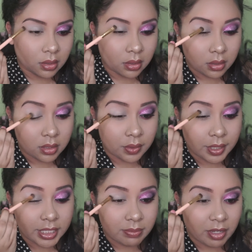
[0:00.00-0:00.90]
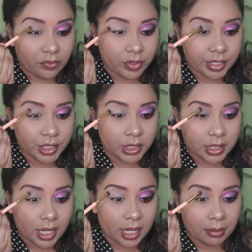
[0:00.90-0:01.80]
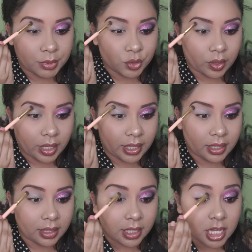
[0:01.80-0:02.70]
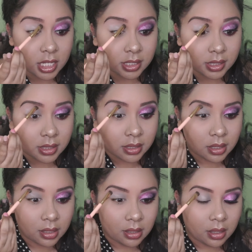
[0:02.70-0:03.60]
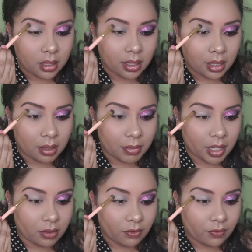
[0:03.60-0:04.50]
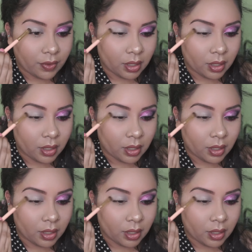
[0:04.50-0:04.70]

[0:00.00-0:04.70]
So it's my first time trying this e.l.f.